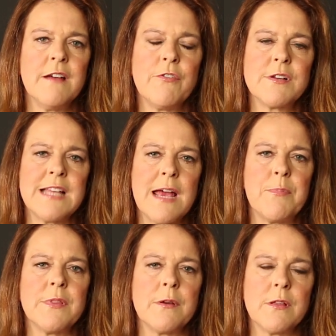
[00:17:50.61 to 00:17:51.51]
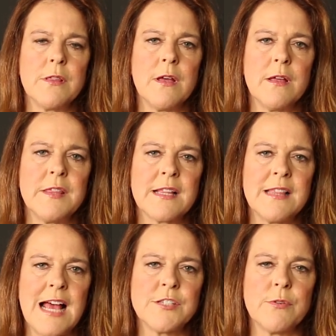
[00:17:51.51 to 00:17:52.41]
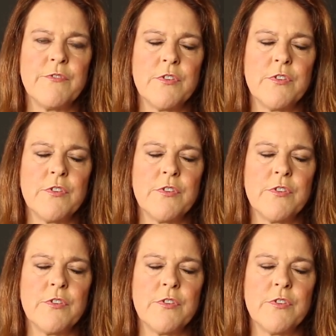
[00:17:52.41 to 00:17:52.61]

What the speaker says: For example, the classroom